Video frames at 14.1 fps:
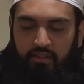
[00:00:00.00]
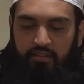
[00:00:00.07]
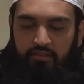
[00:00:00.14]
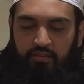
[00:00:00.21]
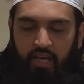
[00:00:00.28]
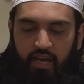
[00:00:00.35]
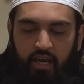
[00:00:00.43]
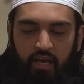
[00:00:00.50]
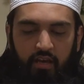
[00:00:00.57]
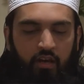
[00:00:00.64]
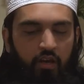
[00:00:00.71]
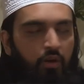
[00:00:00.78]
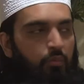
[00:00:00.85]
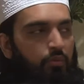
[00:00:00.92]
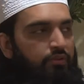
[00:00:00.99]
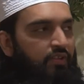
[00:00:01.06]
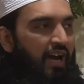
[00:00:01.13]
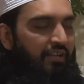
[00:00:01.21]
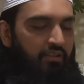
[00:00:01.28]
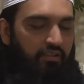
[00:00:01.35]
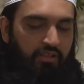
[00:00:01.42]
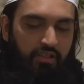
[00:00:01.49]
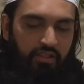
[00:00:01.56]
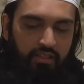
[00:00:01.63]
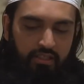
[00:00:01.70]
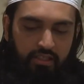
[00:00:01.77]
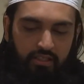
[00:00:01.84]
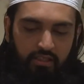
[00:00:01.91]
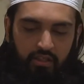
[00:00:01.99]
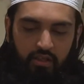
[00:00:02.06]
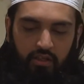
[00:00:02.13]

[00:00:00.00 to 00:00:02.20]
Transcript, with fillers: His hair was neither curly